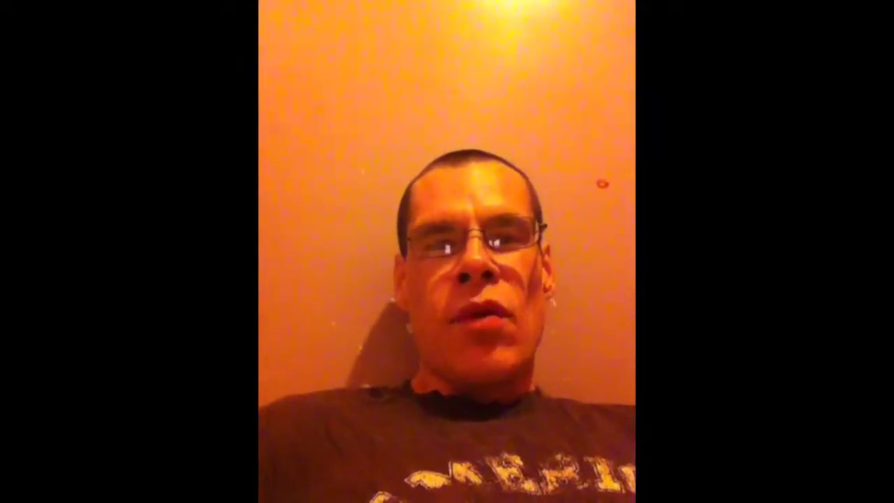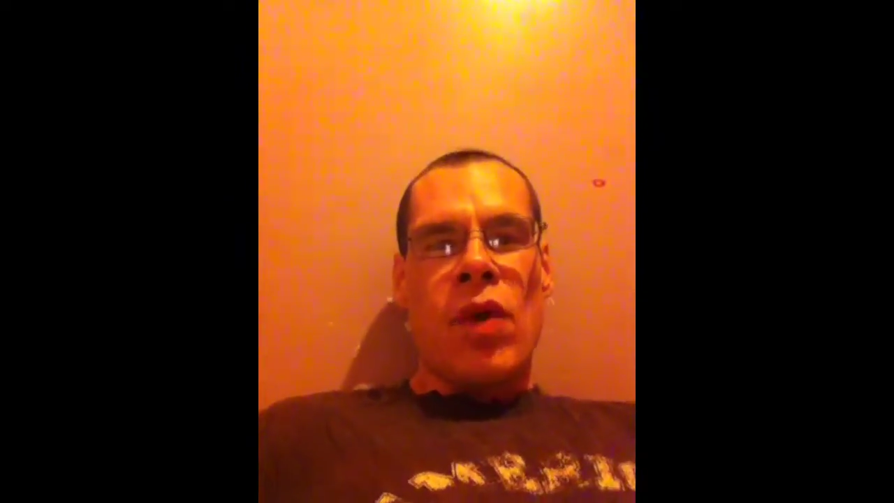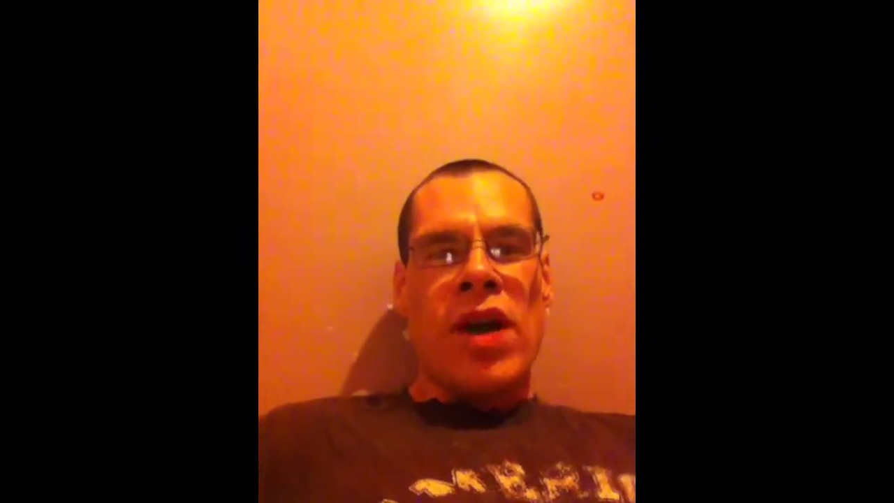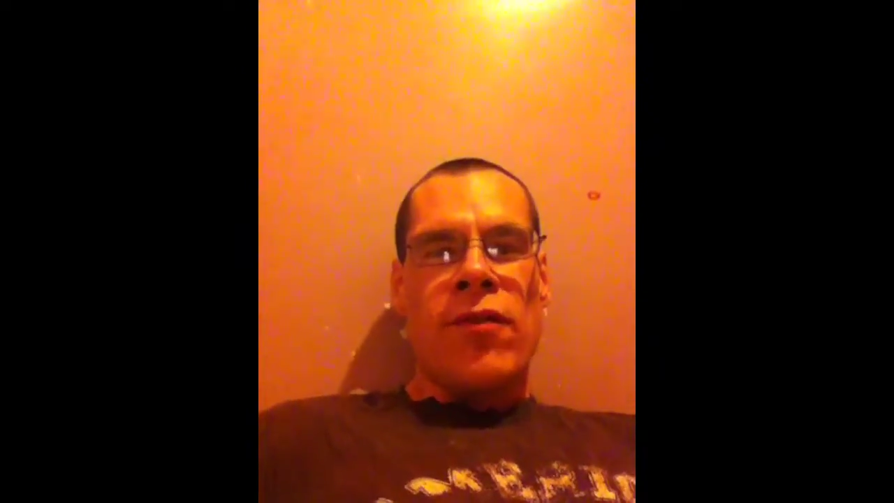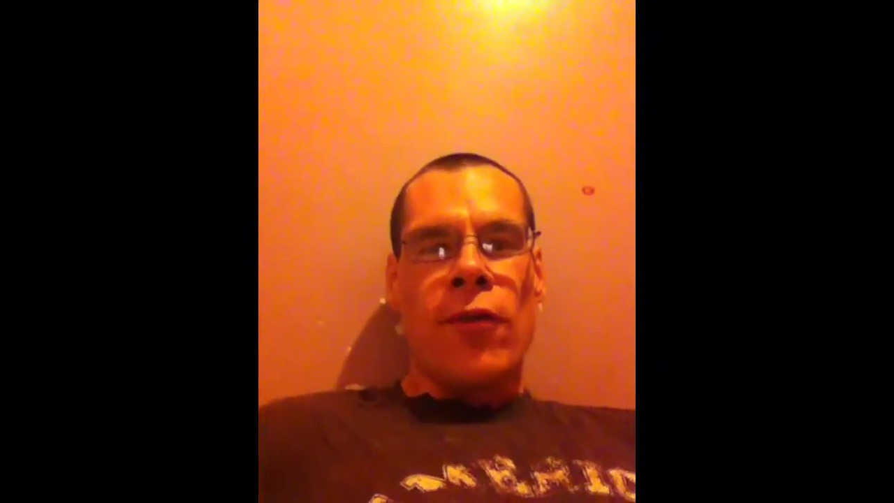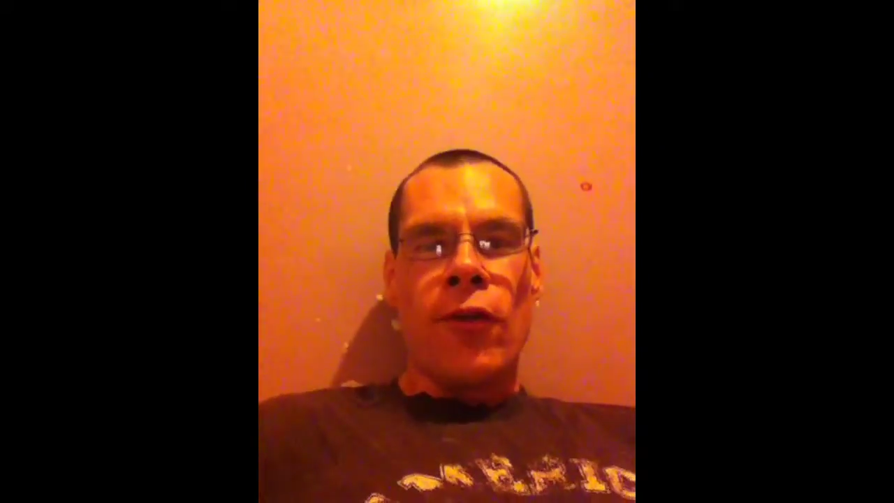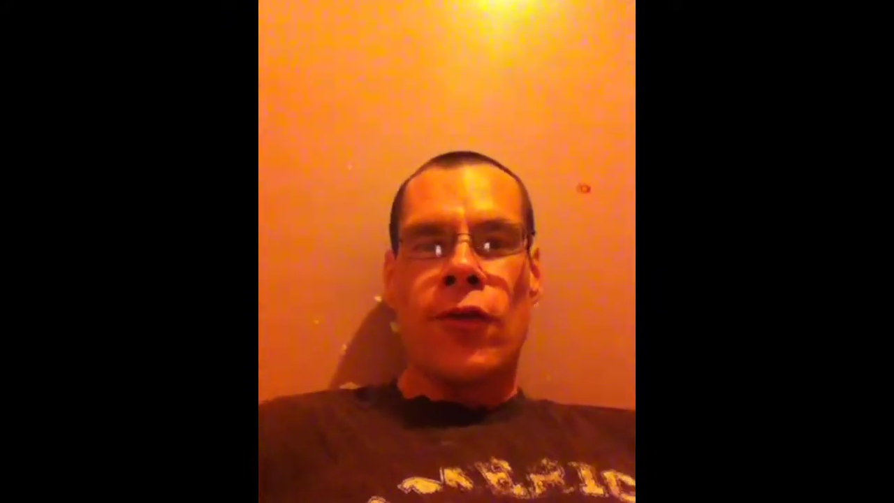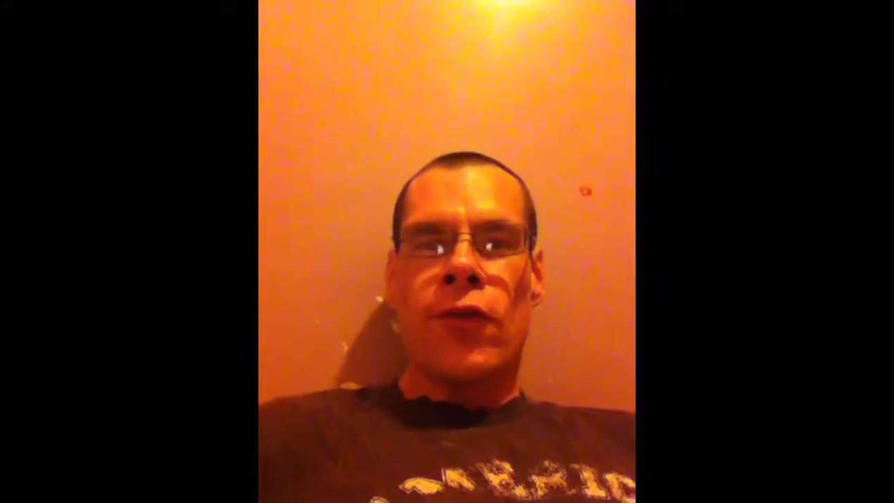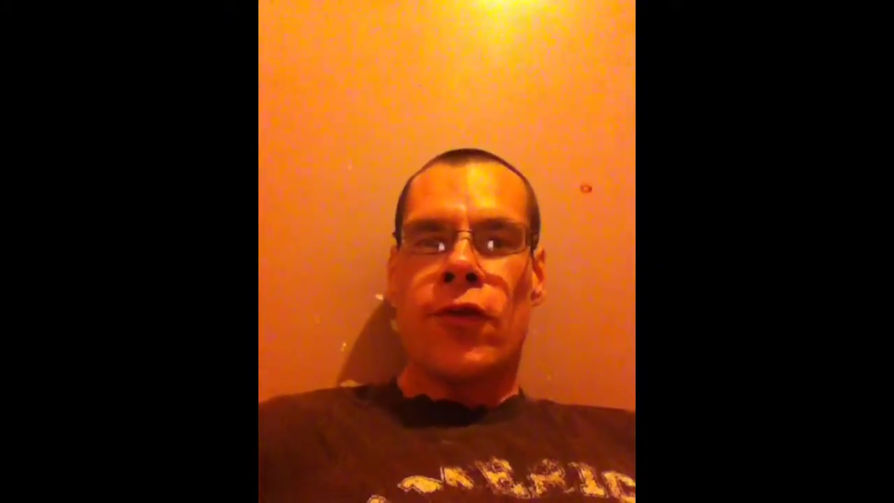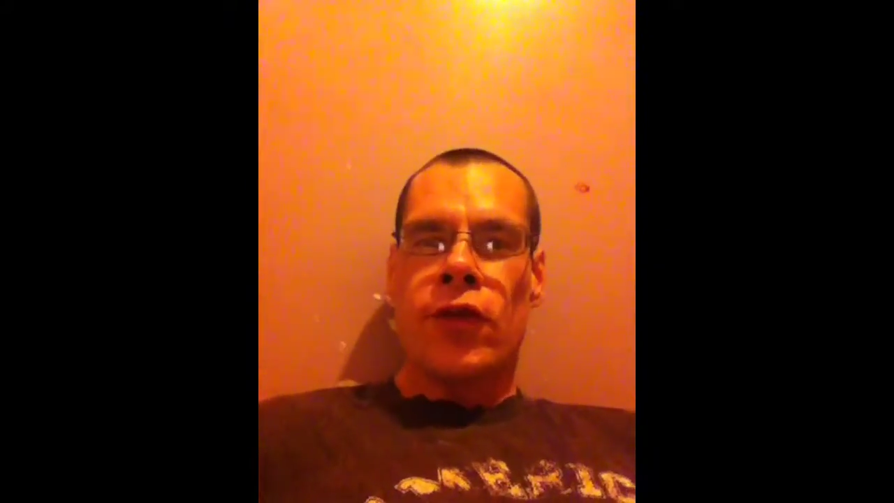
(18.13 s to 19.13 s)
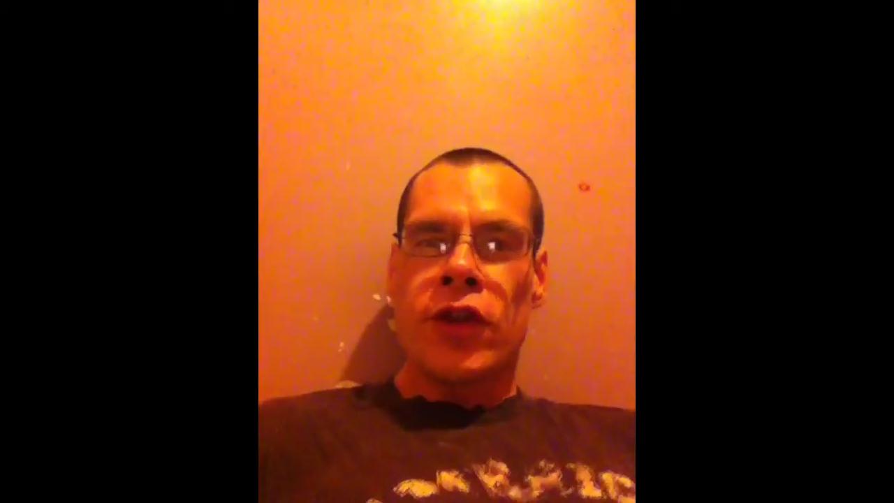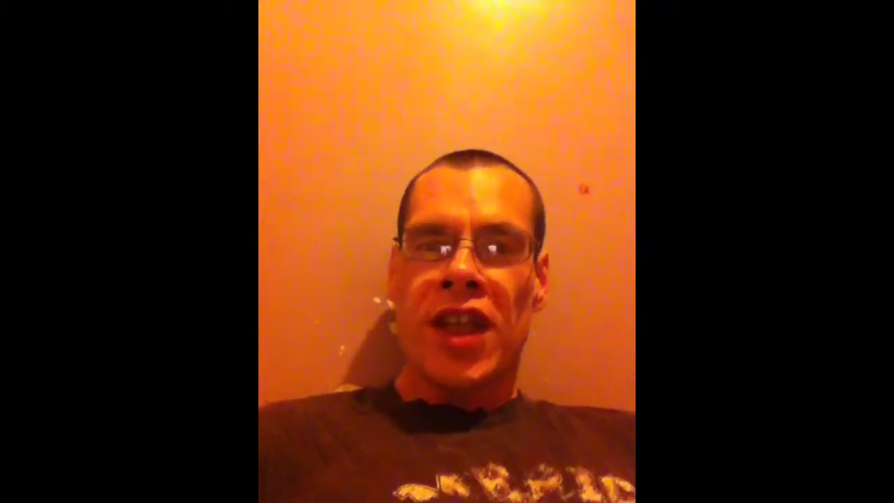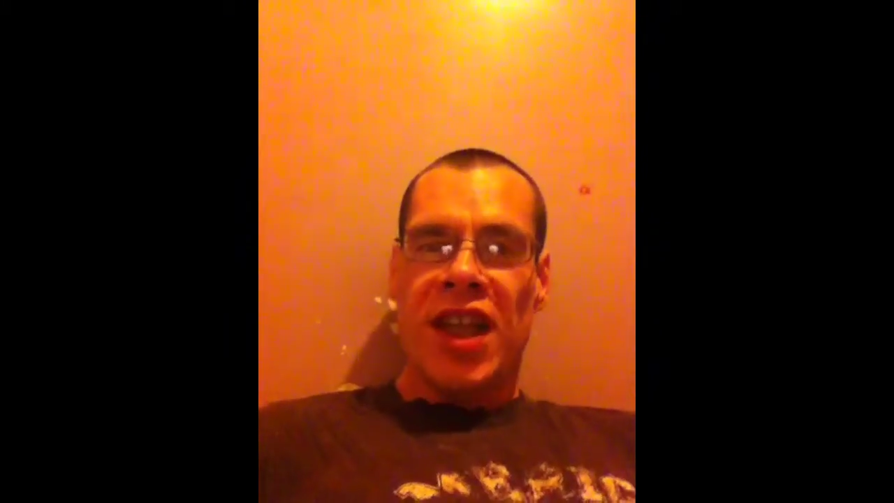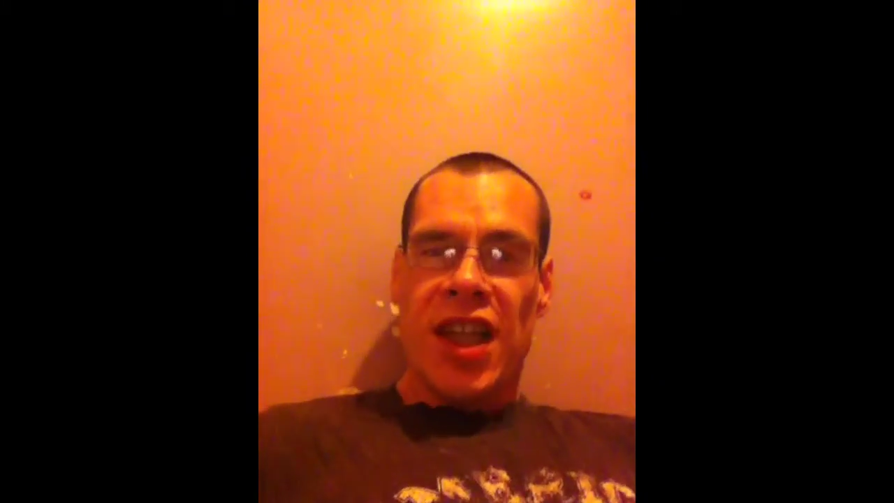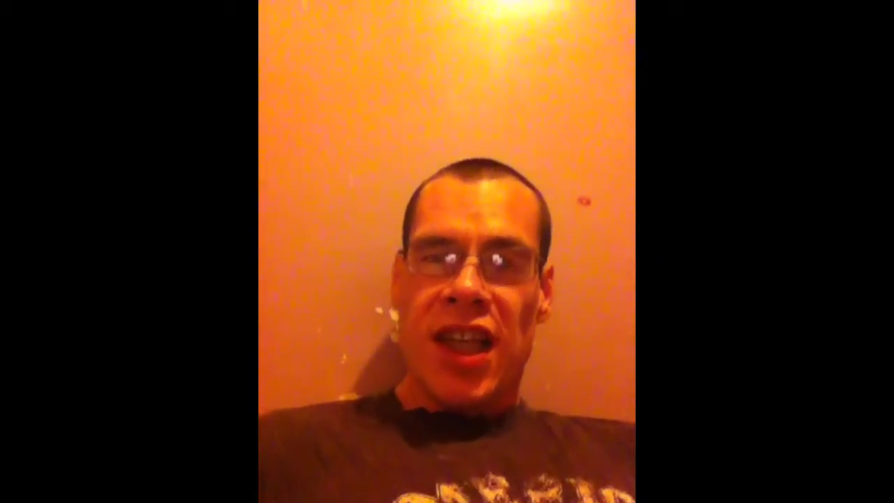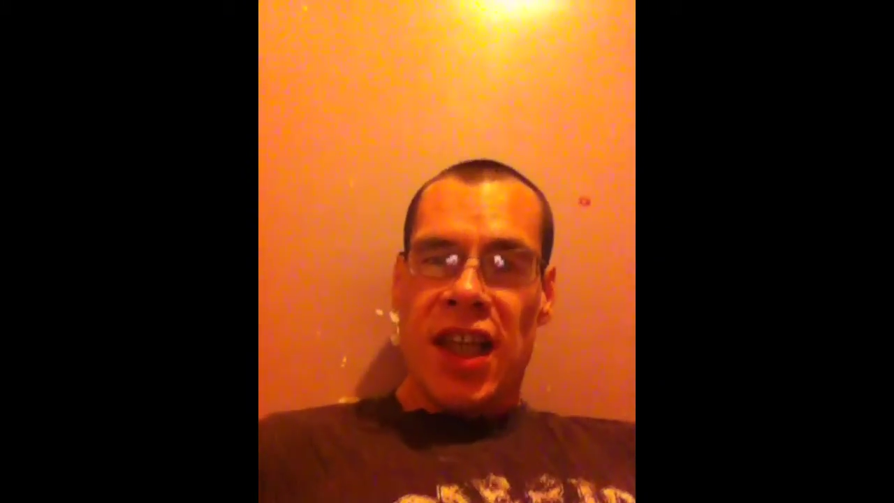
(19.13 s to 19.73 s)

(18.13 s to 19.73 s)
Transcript: away for free,